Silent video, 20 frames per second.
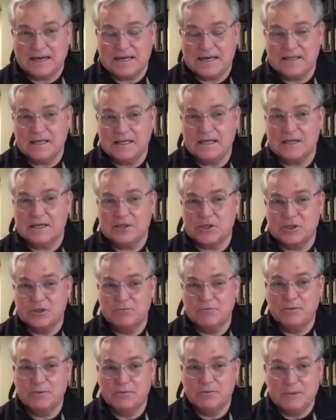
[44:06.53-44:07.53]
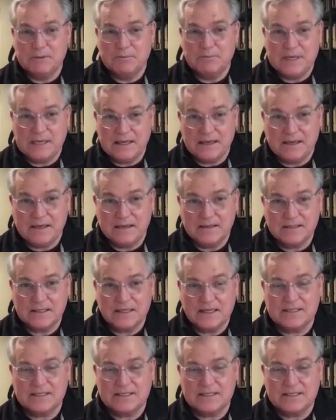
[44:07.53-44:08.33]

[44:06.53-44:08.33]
I think, as human beings,